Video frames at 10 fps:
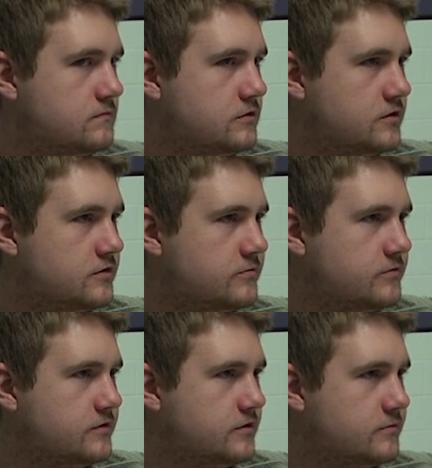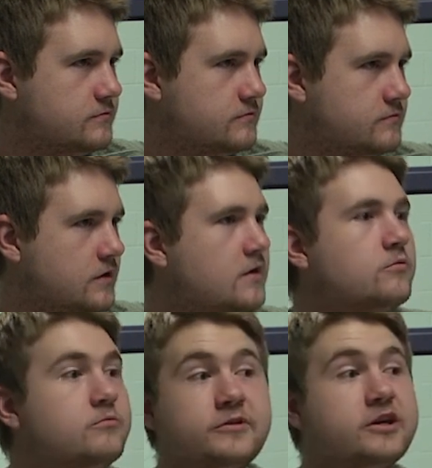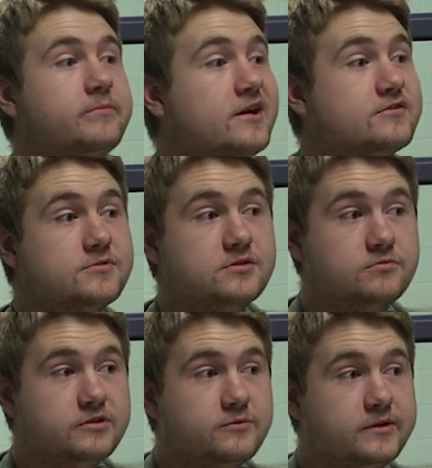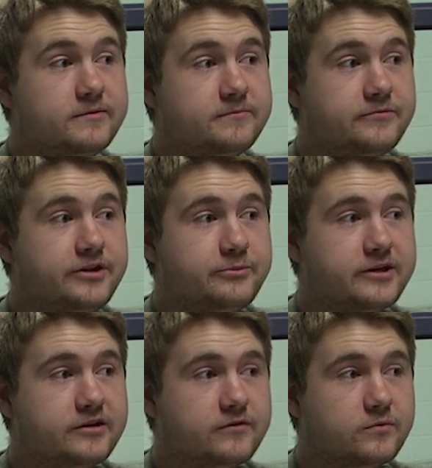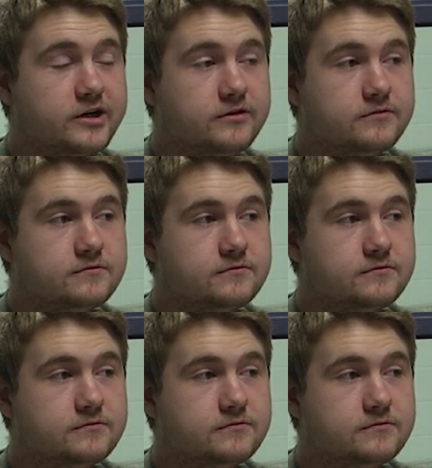What else did we talk about? Breaking Bad is almost a remake of The Wire.